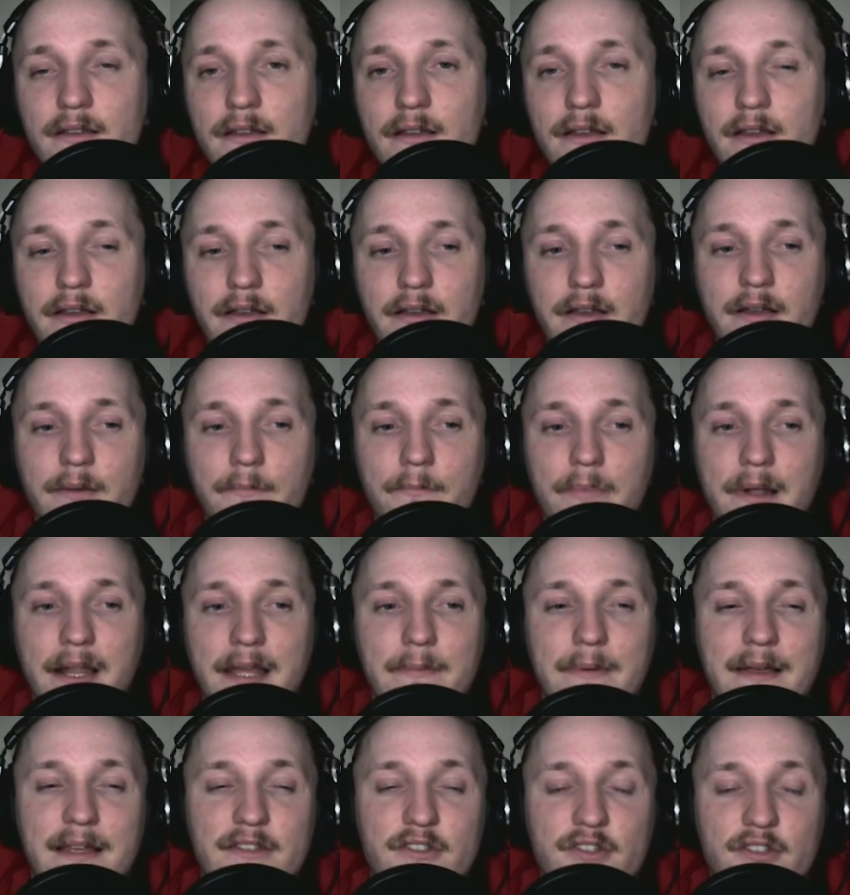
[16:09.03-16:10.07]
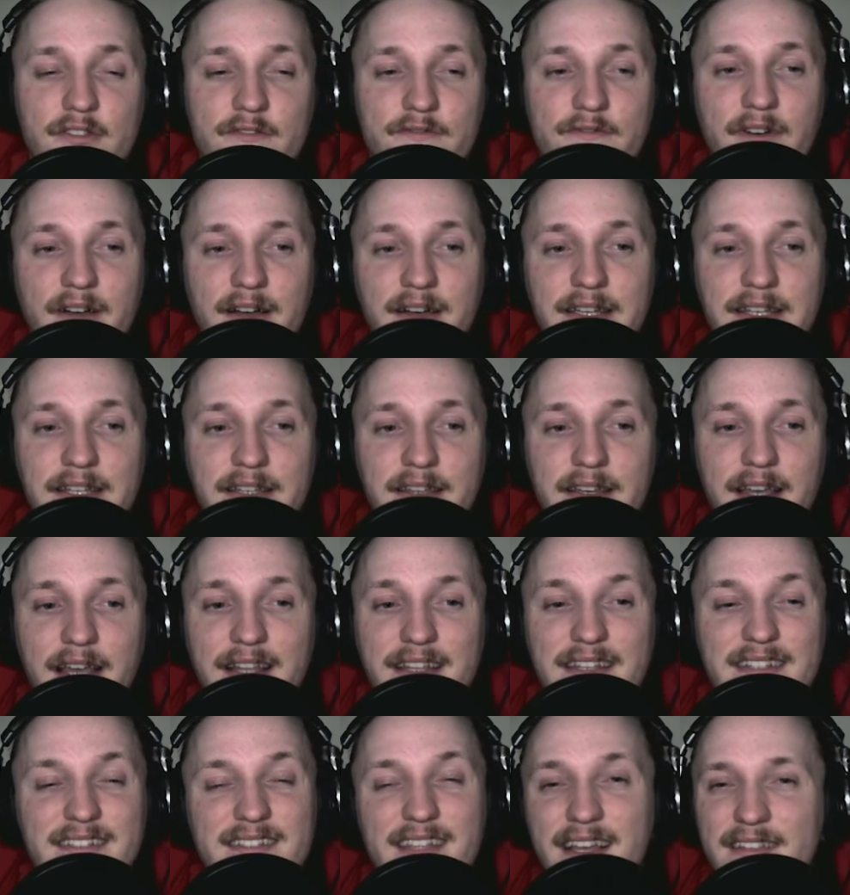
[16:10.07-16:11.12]
and playback just fine,
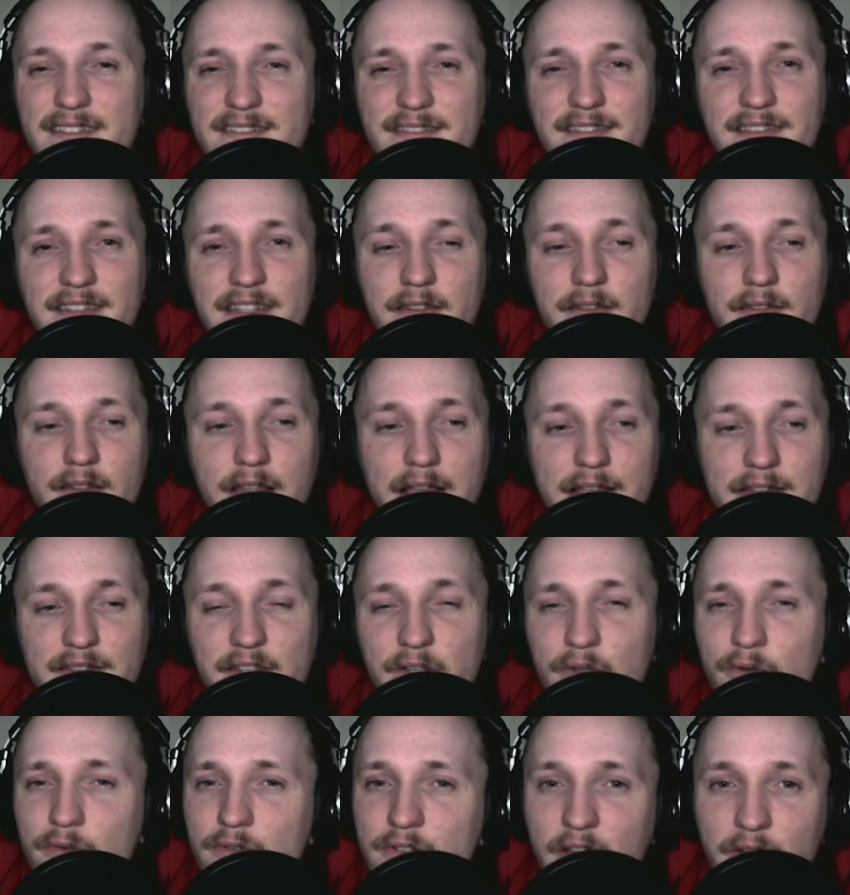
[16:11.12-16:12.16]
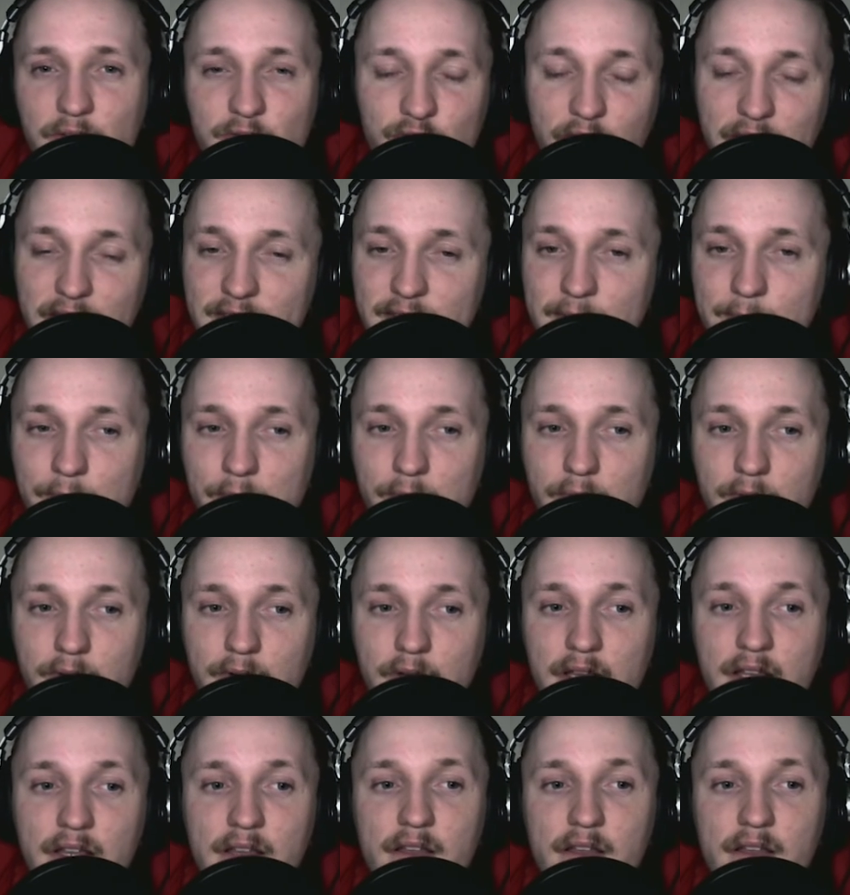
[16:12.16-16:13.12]
and it has the audio track support.